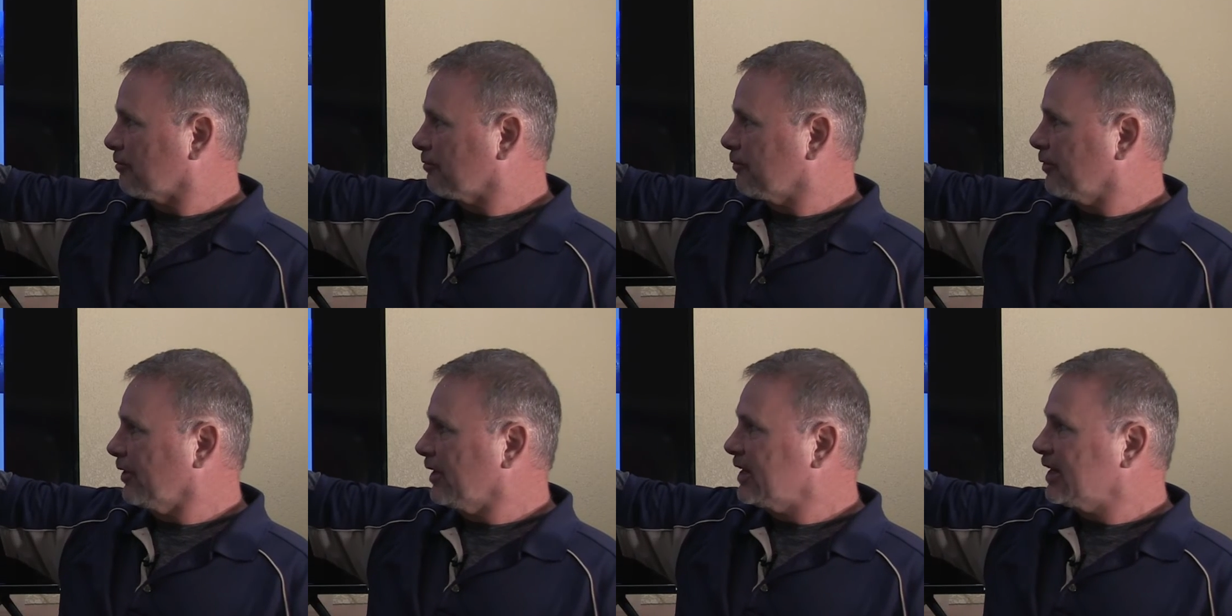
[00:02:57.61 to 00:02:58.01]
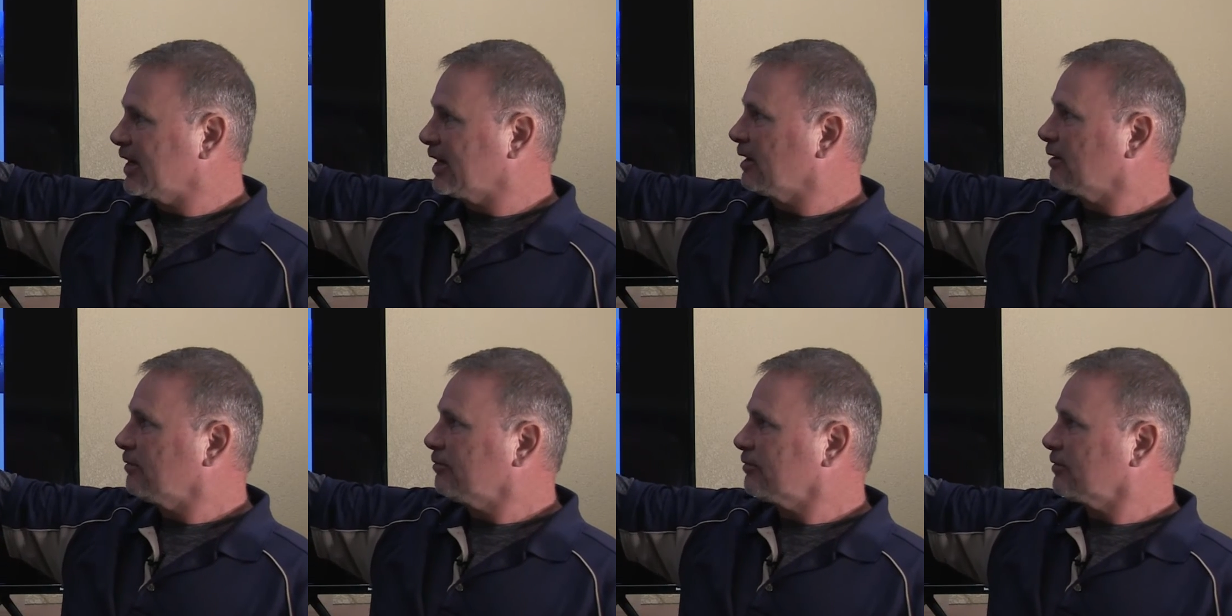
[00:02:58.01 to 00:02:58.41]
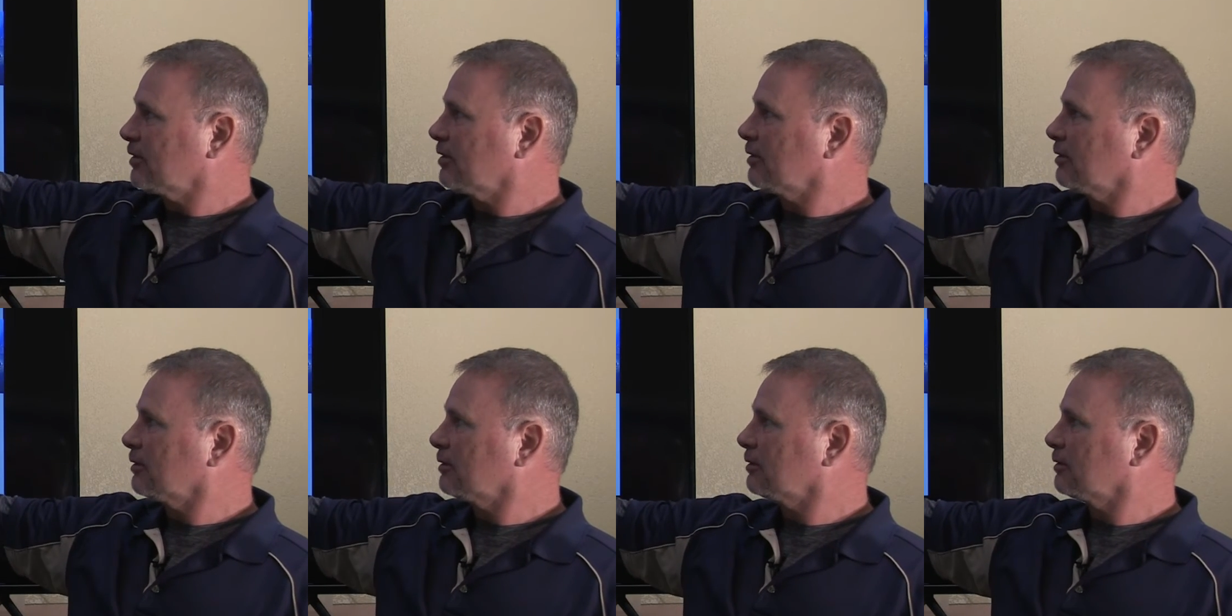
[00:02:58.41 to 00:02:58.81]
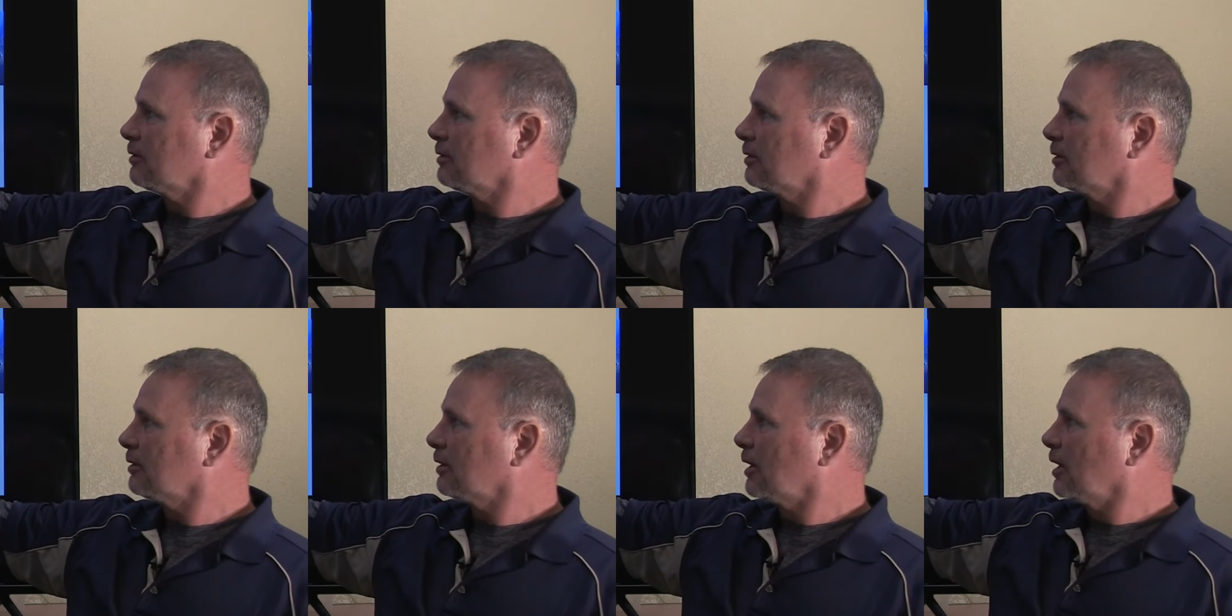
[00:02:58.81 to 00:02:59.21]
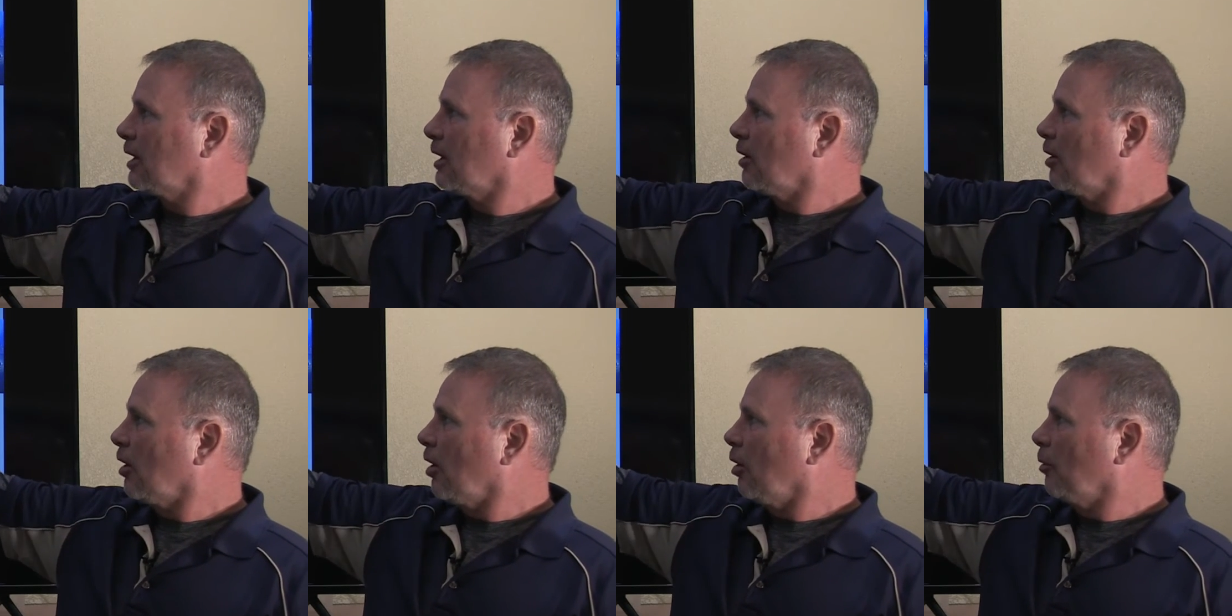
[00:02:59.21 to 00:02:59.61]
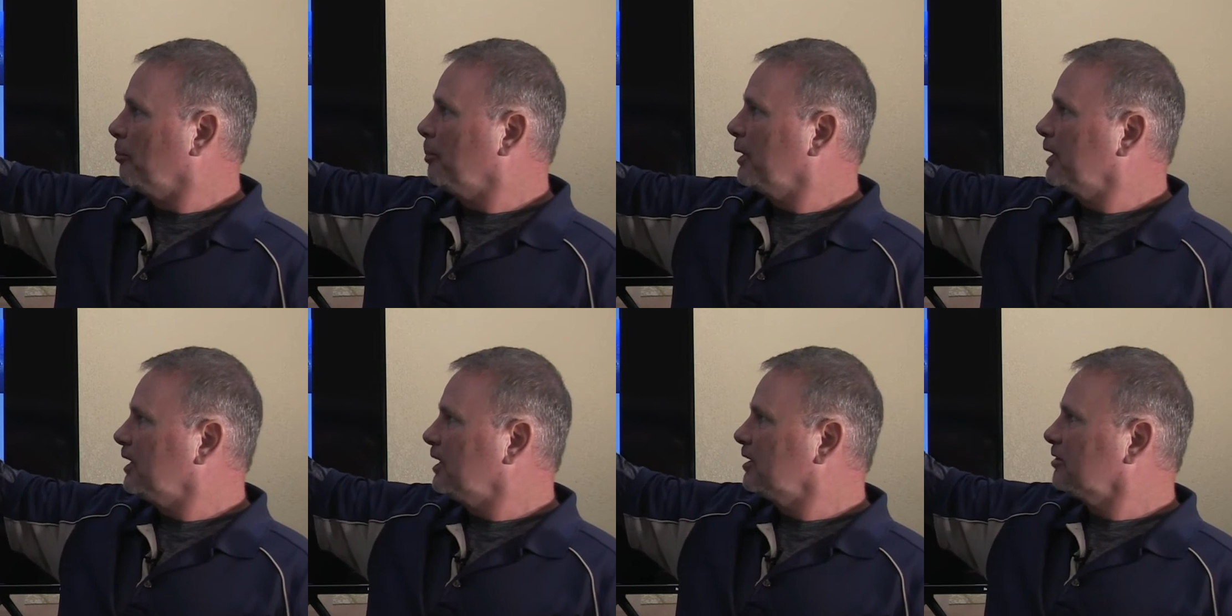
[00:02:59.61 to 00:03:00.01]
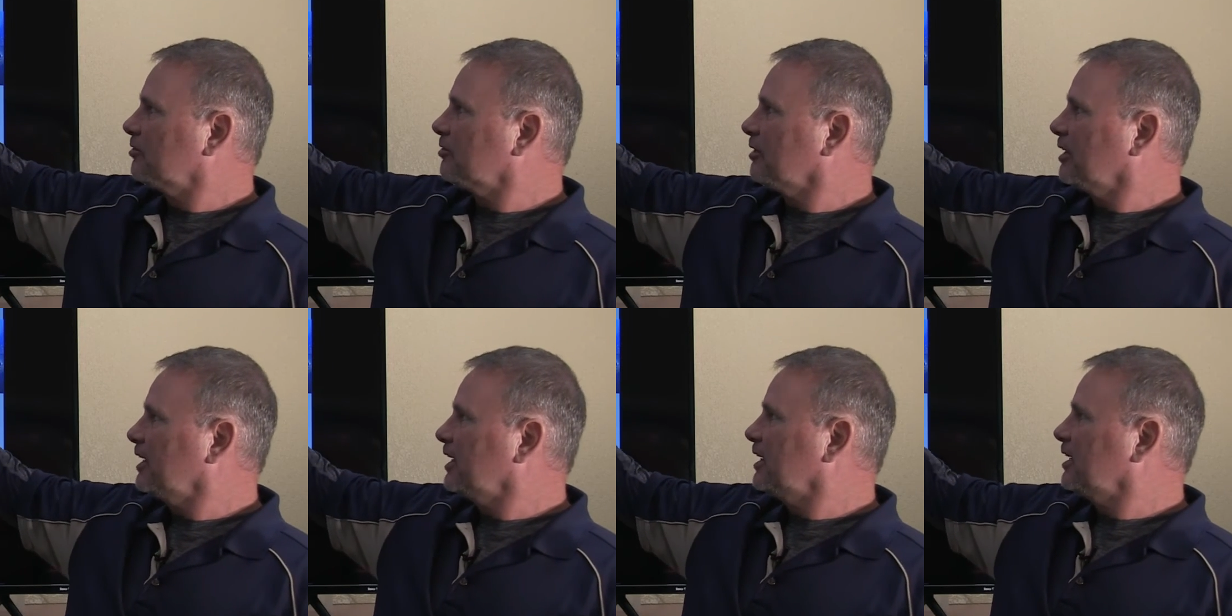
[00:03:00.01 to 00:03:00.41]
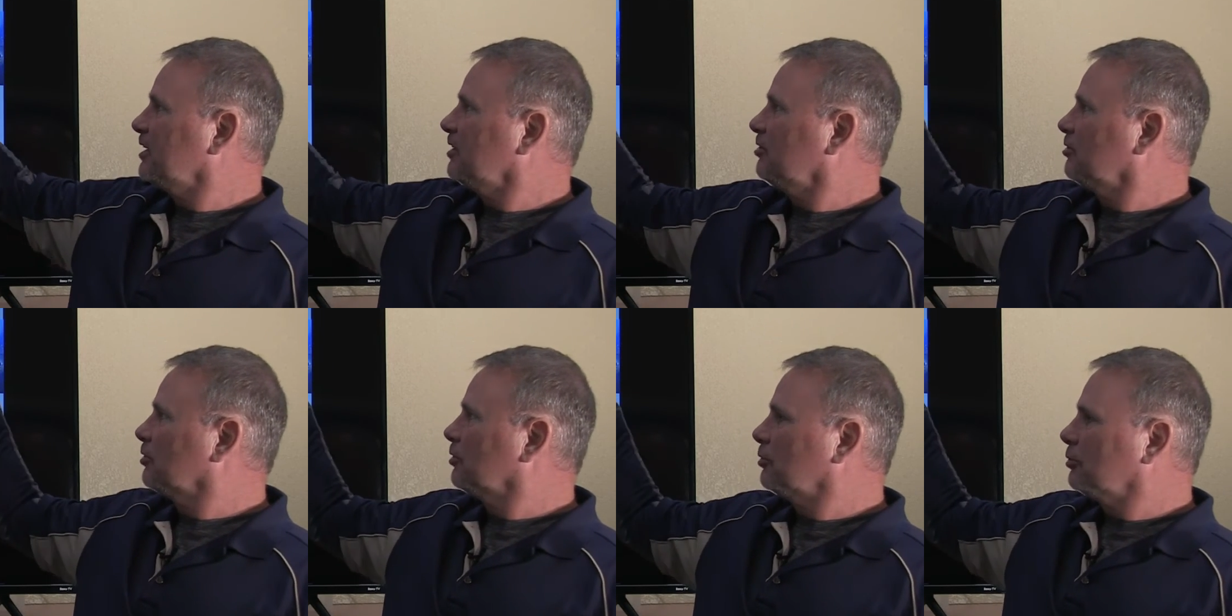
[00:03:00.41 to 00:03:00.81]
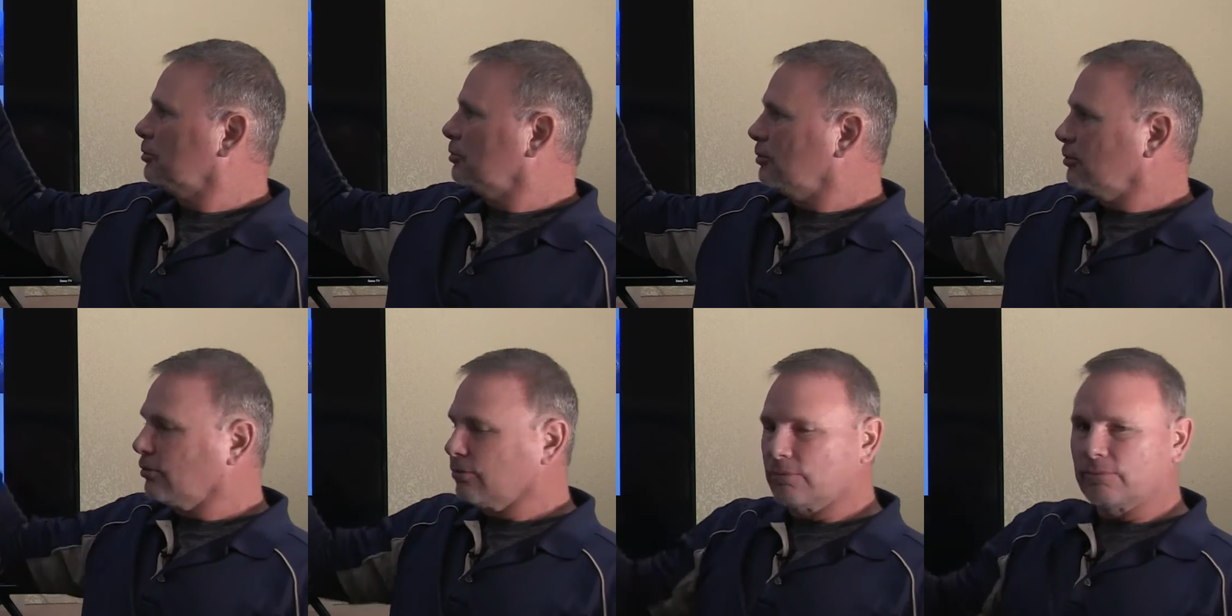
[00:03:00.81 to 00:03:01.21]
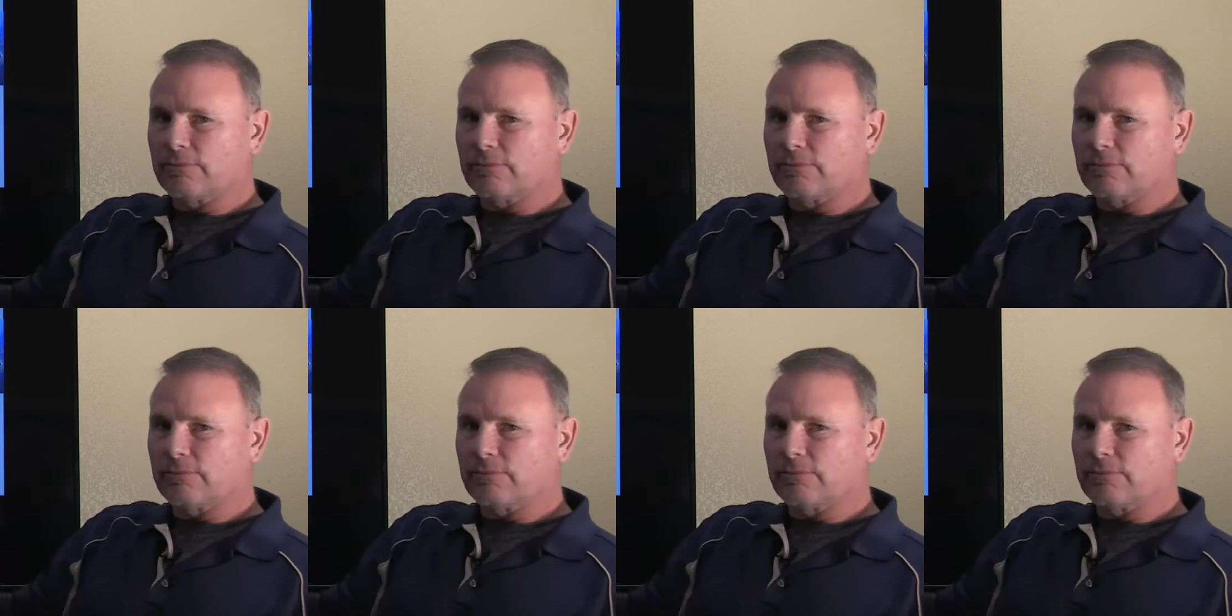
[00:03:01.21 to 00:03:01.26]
a free gift. Obedience leading to